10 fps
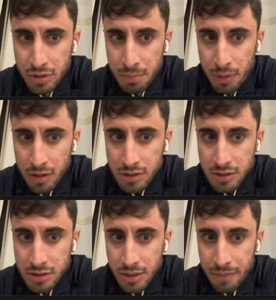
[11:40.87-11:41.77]

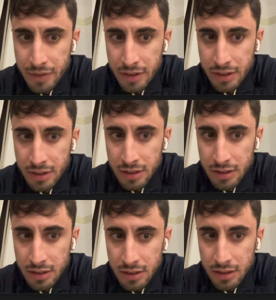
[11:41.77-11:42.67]
deposit something
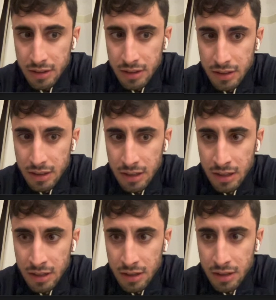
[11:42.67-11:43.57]

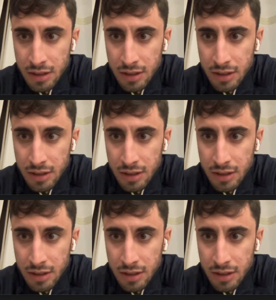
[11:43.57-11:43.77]
uh,